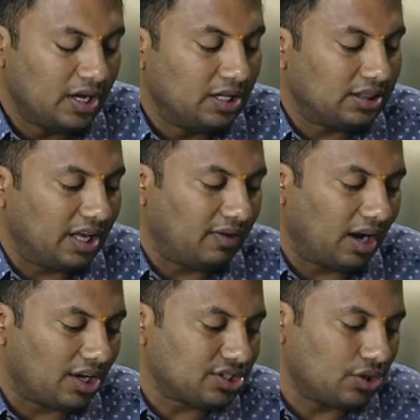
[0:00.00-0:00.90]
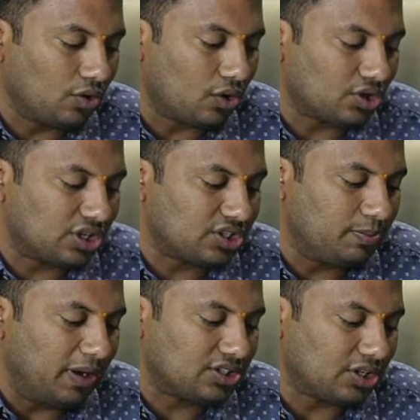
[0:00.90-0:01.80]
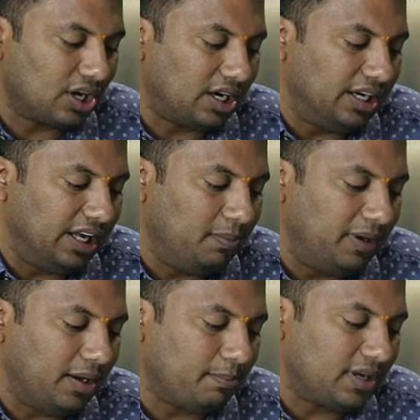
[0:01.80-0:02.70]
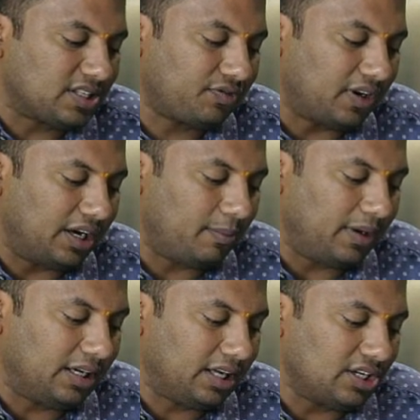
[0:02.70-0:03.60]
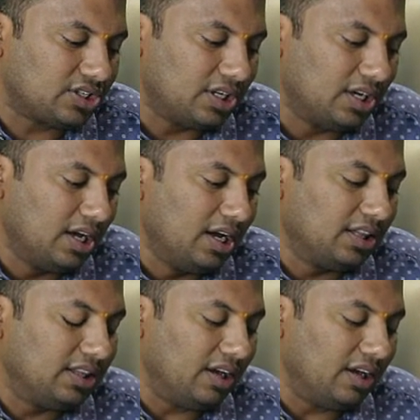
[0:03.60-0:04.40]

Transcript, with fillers: They will ask you questions based on DBMS fundamentals. They will